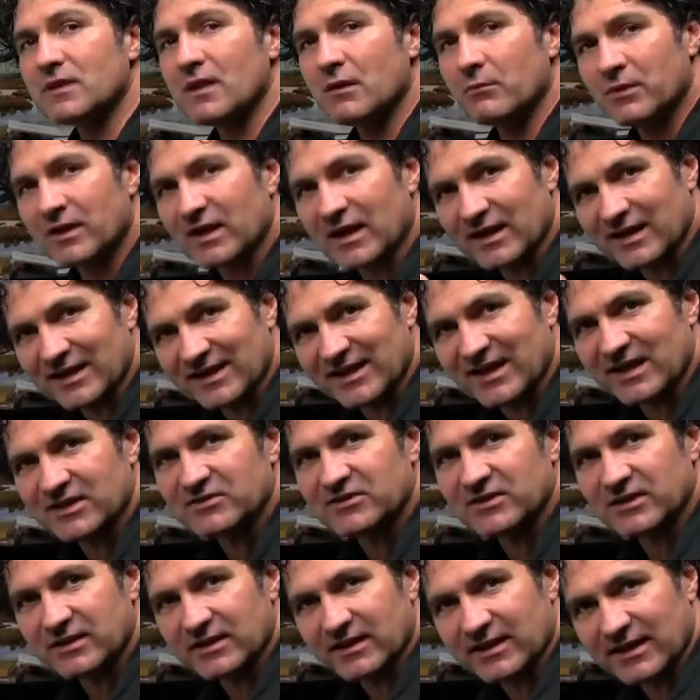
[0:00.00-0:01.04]
and we got to
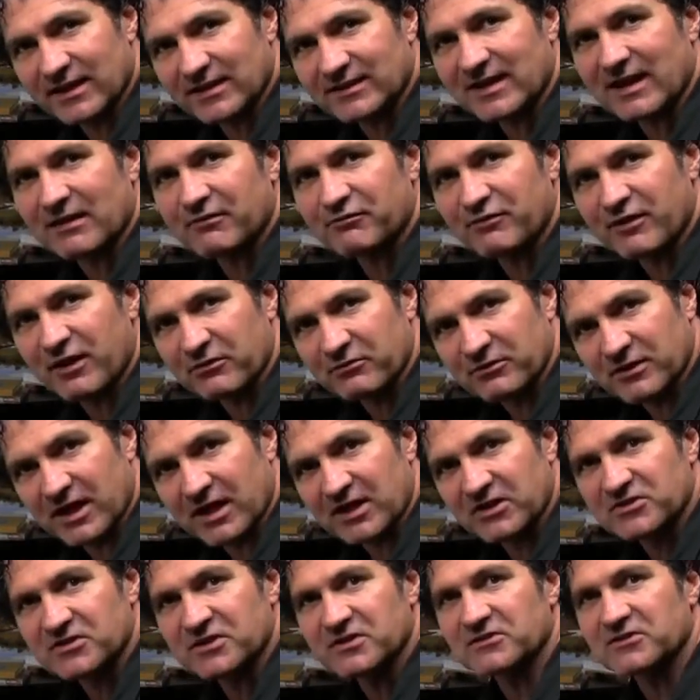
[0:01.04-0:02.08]
get you to get that
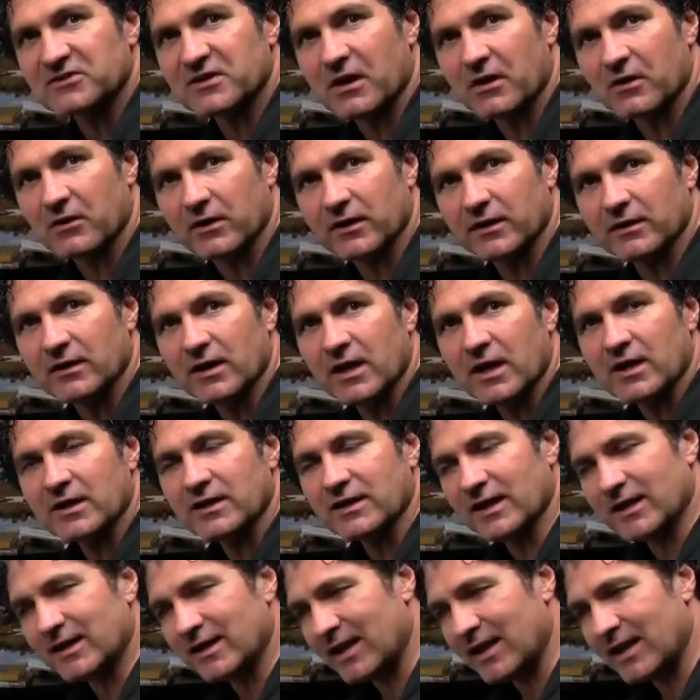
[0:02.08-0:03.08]
foundation solid. You